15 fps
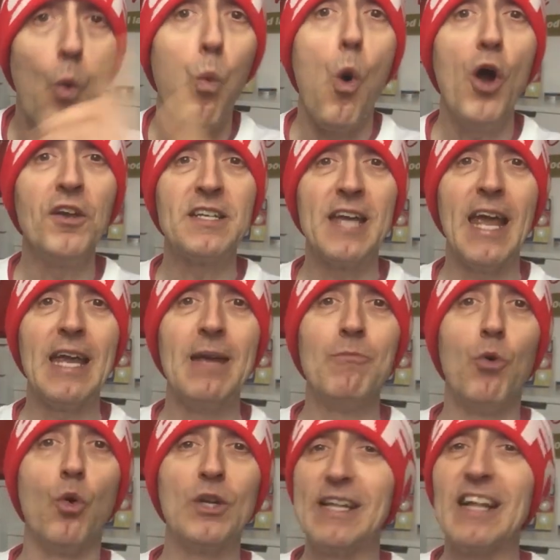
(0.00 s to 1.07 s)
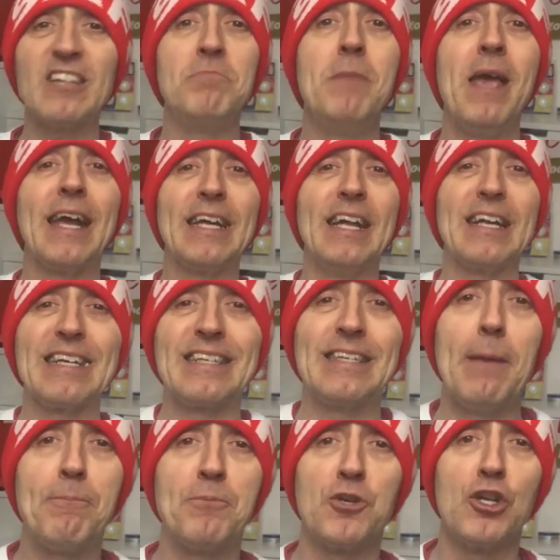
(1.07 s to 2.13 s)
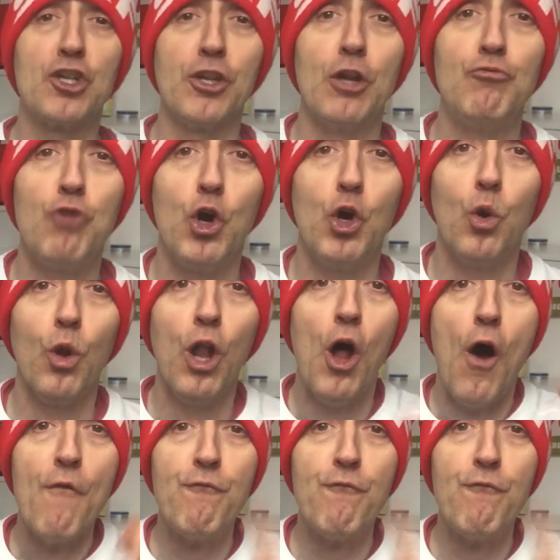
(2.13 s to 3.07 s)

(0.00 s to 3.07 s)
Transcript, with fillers: One team only. Let's make an exception to the rule